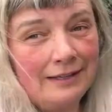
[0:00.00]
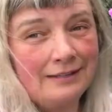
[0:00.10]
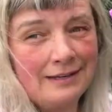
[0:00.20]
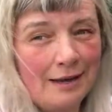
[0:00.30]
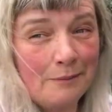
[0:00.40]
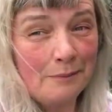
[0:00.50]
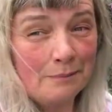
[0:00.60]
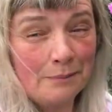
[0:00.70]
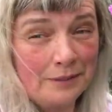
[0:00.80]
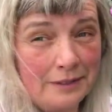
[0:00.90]
It's now
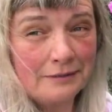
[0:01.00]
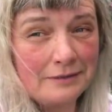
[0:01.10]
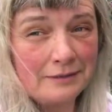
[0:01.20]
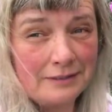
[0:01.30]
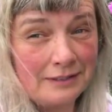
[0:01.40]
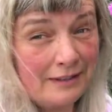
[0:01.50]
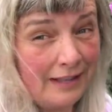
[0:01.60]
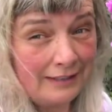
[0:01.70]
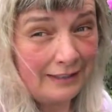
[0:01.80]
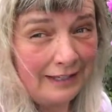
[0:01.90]
produced
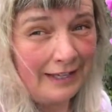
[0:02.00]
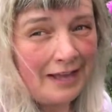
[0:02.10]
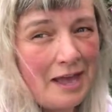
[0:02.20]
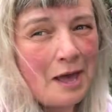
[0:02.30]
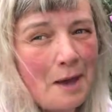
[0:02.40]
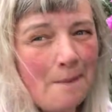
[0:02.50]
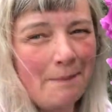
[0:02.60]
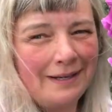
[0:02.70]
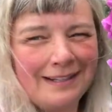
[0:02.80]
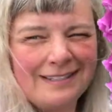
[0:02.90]
synthetically,
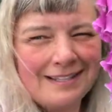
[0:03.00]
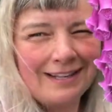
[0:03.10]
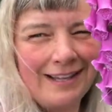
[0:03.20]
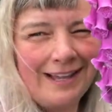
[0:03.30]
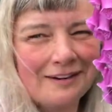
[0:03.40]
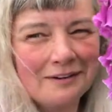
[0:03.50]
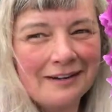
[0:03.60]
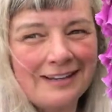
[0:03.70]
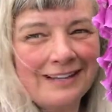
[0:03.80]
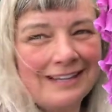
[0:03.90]
but it's still here.
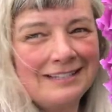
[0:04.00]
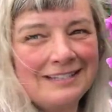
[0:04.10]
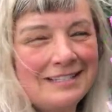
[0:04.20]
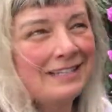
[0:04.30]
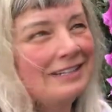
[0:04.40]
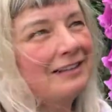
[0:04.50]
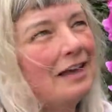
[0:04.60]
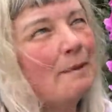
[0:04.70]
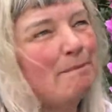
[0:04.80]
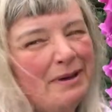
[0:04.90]
It's still
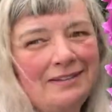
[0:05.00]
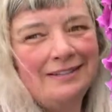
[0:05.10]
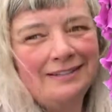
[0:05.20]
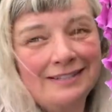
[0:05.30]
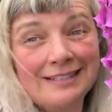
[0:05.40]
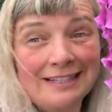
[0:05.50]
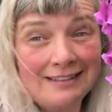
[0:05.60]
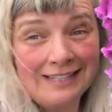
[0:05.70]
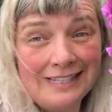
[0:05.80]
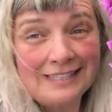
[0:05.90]
abundant in
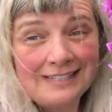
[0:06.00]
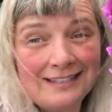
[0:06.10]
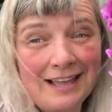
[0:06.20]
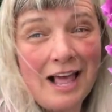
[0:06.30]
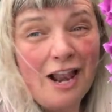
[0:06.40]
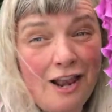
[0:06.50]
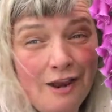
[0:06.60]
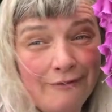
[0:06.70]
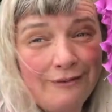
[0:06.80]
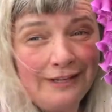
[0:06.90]
these
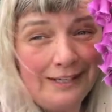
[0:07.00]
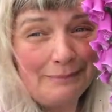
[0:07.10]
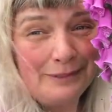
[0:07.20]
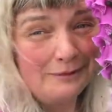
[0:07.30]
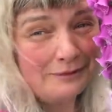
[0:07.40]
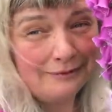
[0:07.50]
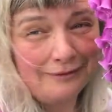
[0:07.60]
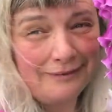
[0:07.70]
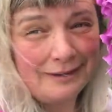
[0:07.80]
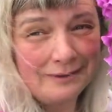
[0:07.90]
lovely, beautiful
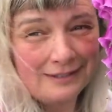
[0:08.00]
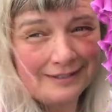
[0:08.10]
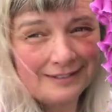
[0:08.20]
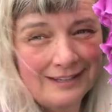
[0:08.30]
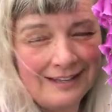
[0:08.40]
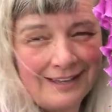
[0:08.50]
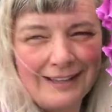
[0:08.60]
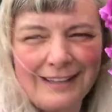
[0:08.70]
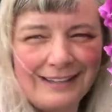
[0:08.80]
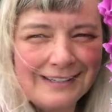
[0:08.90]
flowers.
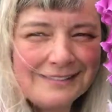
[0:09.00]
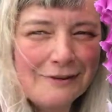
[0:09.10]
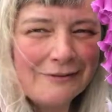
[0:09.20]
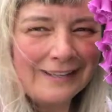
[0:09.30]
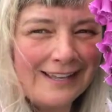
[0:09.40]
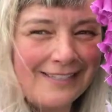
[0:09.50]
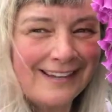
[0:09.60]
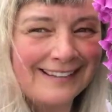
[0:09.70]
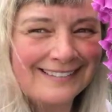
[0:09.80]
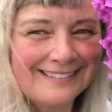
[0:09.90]
Let's not forget
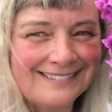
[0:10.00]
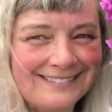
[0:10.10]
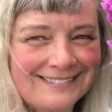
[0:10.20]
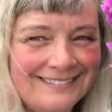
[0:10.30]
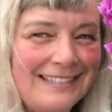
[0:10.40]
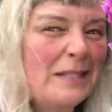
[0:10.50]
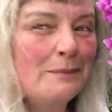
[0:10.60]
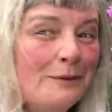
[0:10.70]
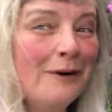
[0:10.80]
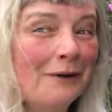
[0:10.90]
that. Let's
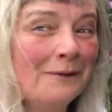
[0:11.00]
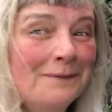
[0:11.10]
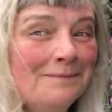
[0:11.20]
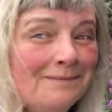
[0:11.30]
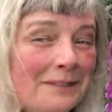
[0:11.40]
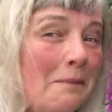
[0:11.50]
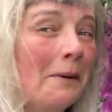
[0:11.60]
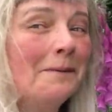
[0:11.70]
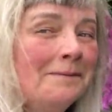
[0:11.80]
move on. Come on.